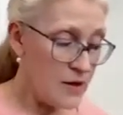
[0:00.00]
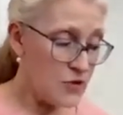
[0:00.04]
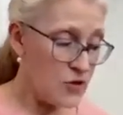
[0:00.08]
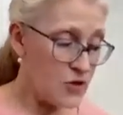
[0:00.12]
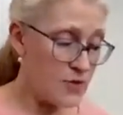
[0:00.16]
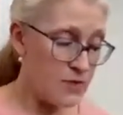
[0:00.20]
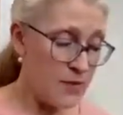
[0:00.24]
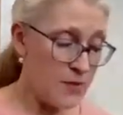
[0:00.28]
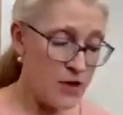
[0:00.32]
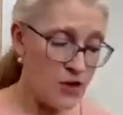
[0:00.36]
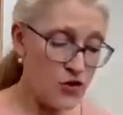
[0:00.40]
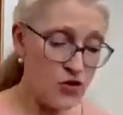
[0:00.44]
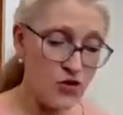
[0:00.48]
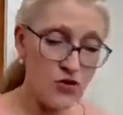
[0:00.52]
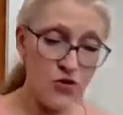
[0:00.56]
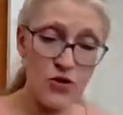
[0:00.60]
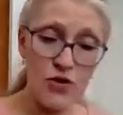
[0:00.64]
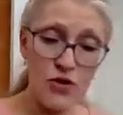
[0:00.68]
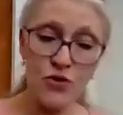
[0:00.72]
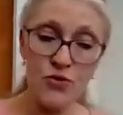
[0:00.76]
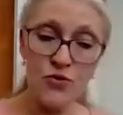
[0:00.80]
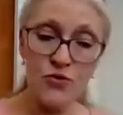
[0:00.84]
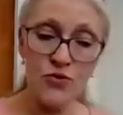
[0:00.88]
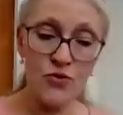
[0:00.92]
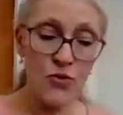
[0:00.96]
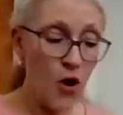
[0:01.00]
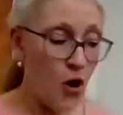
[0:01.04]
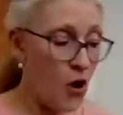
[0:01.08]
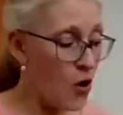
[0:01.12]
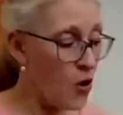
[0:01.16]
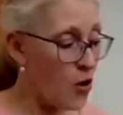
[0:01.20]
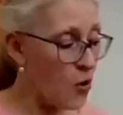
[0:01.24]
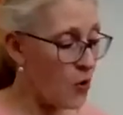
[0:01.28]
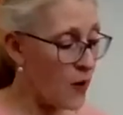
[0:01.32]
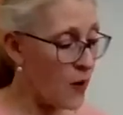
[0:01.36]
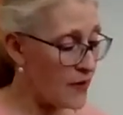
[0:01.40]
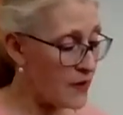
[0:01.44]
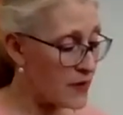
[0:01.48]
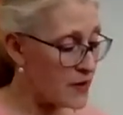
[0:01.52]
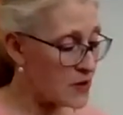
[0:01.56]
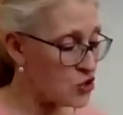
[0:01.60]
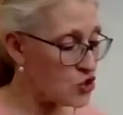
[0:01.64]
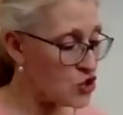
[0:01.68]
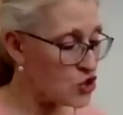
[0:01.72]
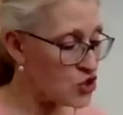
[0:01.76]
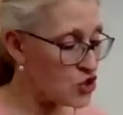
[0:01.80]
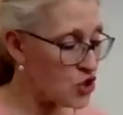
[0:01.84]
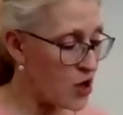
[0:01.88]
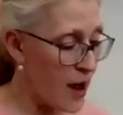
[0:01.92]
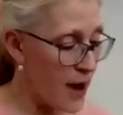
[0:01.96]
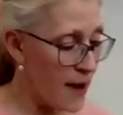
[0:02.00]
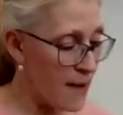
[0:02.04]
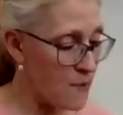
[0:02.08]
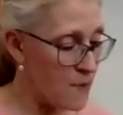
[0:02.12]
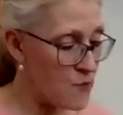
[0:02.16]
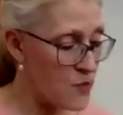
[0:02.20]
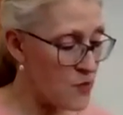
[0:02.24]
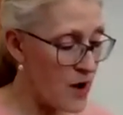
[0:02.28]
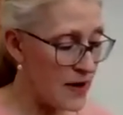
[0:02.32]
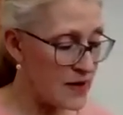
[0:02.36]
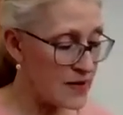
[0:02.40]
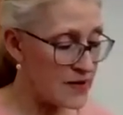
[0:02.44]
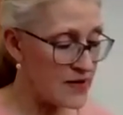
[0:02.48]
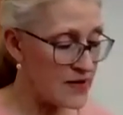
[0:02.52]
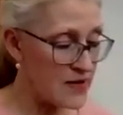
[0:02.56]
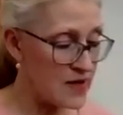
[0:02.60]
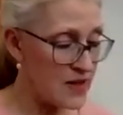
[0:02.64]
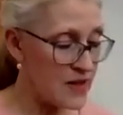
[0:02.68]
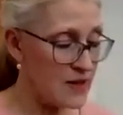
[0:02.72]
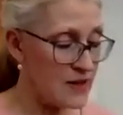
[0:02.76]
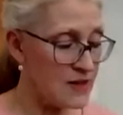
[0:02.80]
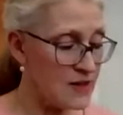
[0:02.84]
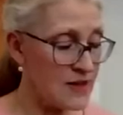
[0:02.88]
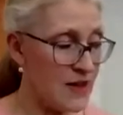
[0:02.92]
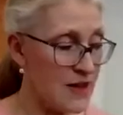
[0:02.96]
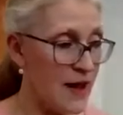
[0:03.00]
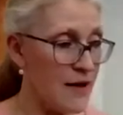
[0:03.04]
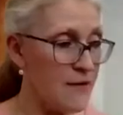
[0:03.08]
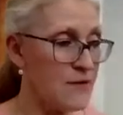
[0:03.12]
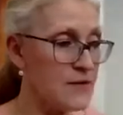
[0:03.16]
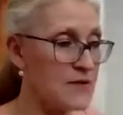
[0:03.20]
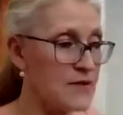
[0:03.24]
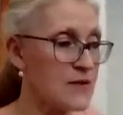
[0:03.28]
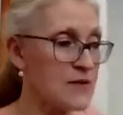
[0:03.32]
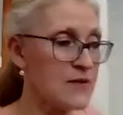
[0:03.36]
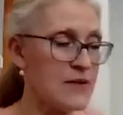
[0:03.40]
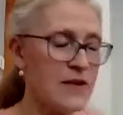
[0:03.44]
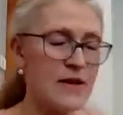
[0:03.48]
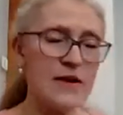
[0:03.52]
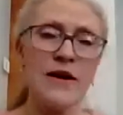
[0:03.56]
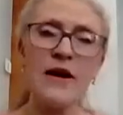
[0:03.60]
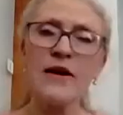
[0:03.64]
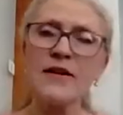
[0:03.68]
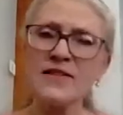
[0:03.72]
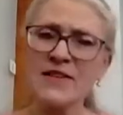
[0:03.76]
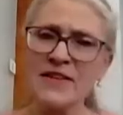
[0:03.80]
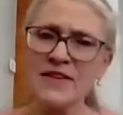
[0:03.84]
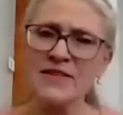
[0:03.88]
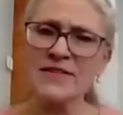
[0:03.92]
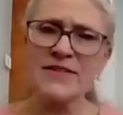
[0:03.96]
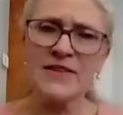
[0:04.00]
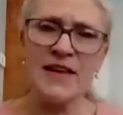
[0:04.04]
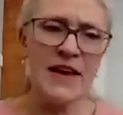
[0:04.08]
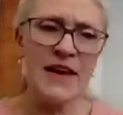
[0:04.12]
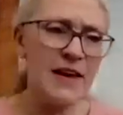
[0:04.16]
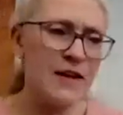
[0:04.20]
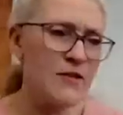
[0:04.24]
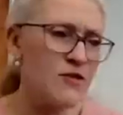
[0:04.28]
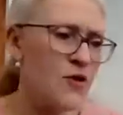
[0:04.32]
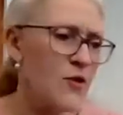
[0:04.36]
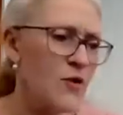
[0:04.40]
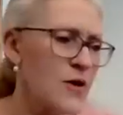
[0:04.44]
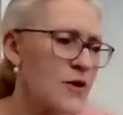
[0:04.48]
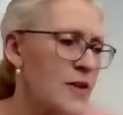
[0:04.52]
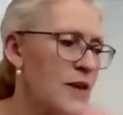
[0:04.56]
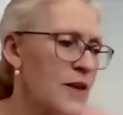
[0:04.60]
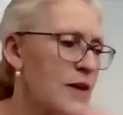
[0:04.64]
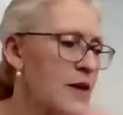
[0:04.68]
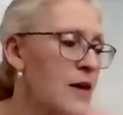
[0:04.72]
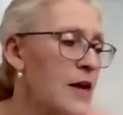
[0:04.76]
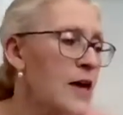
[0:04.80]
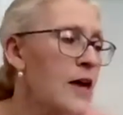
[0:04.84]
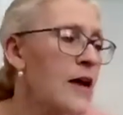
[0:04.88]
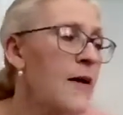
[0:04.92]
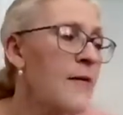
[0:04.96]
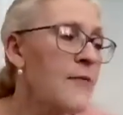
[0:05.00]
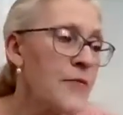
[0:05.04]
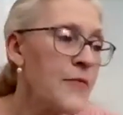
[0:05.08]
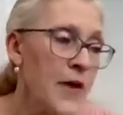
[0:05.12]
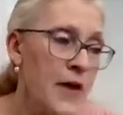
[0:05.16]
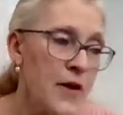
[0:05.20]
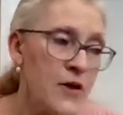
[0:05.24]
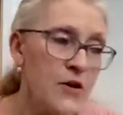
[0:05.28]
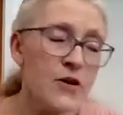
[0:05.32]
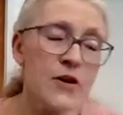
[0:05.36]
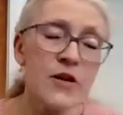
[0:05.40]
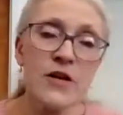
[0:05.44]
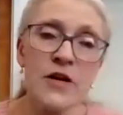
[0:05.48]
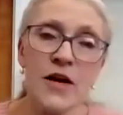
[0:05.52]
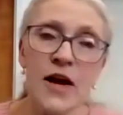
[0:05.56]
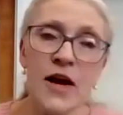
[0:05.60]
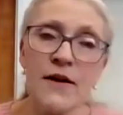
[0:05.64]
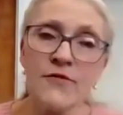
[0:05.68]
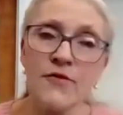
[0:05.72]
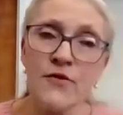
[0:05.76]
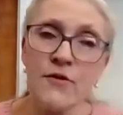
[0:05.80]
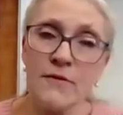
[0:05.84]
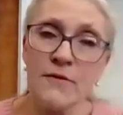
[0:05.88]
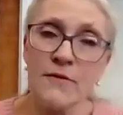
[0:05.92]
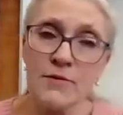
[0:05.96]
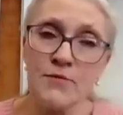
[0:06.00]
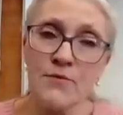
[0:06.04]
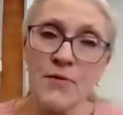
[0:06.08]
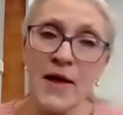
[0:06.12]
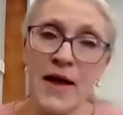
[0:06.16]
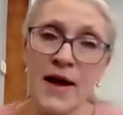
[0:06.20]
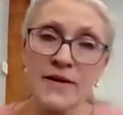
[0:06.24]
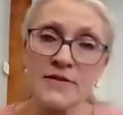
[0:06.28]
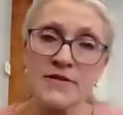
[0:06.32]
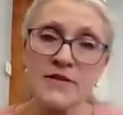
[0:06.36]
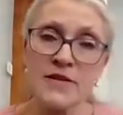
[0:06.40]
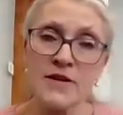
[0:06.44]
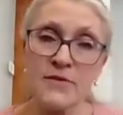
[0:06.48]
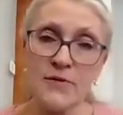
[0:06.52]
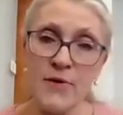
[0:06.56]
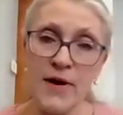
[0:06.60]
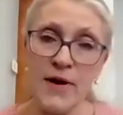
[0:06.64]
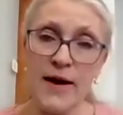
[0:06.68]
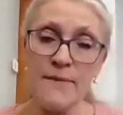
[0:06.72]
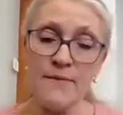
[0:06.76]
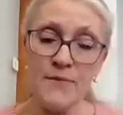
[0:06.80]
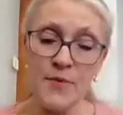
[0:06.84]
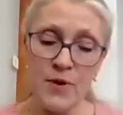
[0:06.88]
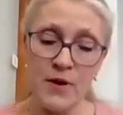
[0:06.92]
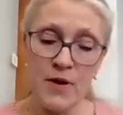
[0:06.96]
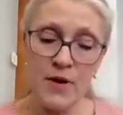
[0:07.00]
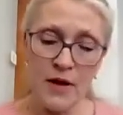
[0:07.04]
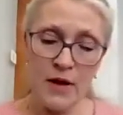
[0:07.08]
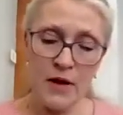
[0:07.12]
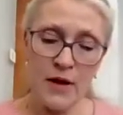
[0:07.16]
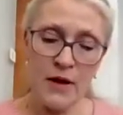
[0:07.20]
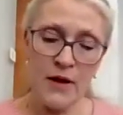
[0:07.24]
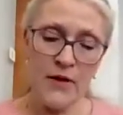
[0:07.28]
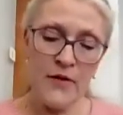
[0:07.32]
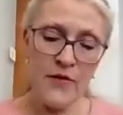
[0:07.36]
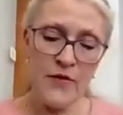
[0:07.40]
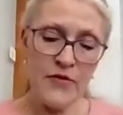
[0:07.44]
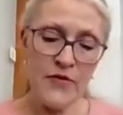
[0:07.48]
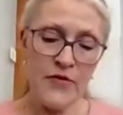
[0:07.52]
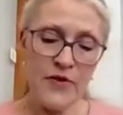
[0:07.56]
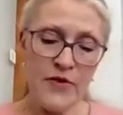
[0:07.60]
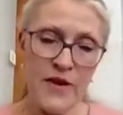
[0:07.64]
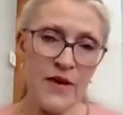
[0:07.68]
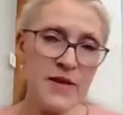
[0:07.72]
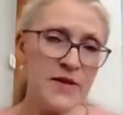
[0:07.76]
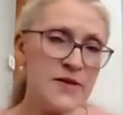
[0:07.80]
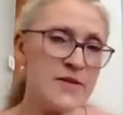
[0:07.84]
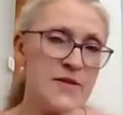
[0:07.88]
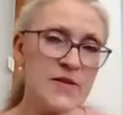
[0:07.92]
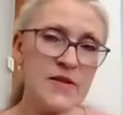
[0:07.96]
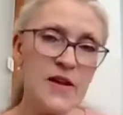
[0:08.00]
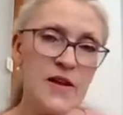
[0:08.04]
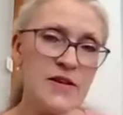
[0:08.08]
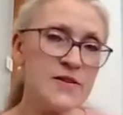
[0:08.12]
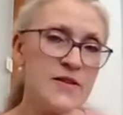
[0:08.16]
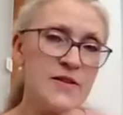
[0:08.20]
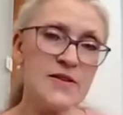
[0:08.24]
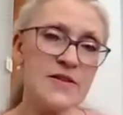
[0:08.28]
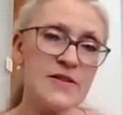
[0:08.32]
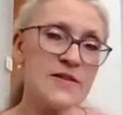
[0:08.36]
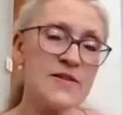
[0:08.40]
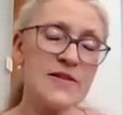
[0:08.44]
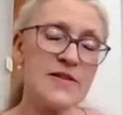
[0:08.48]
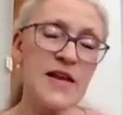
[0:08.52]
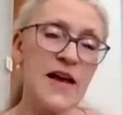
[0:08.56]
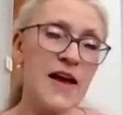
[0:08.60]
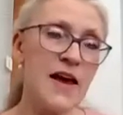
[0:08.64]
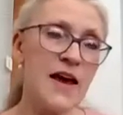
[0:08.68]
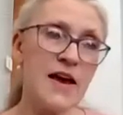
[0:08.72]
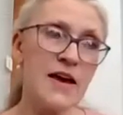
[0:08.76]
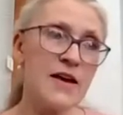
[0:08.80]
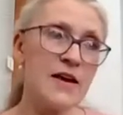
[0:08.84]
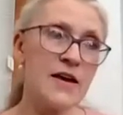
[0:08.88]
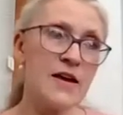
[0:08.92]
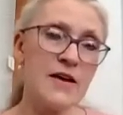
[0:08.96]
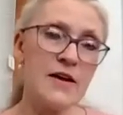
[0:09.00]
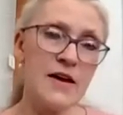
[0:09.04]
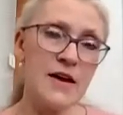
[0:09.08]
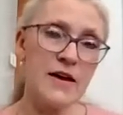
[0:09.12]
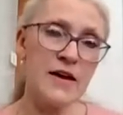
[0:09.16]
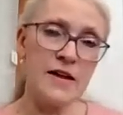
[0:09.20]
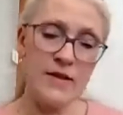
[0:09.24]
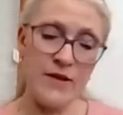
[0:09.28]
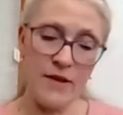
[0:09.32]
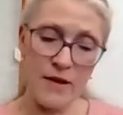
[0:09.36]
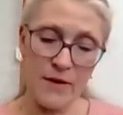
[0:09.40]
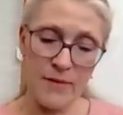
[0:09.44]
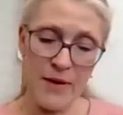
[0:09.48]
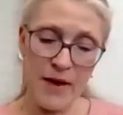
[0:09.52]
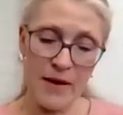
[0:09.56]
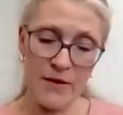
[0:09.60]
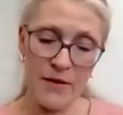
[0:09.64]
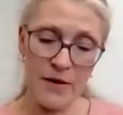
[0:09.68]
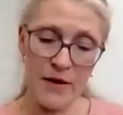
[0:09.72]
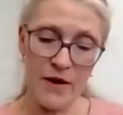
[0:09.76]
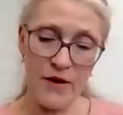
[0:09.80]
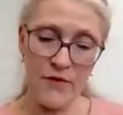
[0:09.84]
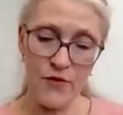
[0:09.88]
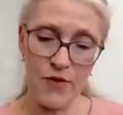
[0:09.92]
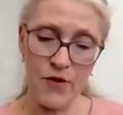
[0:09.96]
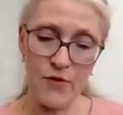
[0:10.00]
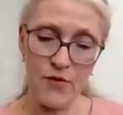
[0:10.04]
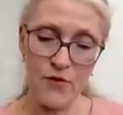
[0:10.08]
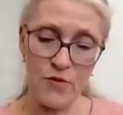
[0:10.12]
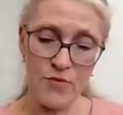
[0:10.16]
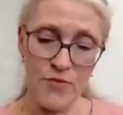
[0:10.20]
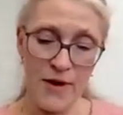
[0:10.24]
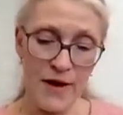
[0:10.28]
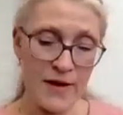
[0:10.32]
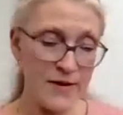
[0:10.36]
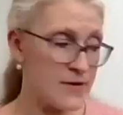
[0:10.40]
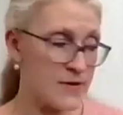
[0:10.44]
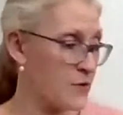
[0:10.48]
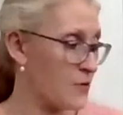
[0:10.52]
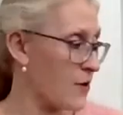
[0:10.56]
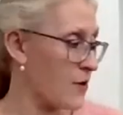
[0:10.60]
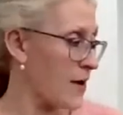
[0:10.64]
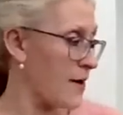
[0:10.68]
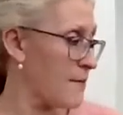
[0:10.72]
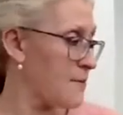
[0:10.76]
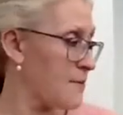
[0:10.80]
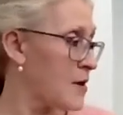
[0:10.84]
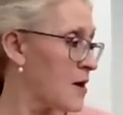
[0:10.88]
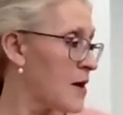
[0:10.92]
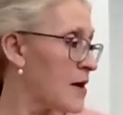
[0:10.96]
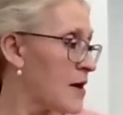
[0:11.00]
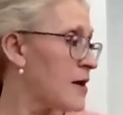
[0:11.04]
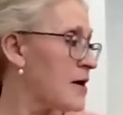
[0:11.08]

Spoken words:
Just make sure and the shamrock seeds, that was the thing. I did say it though, I think, that you're going to cover it with plastic wrap. This doesn't say anything about covering it with plastic wrap.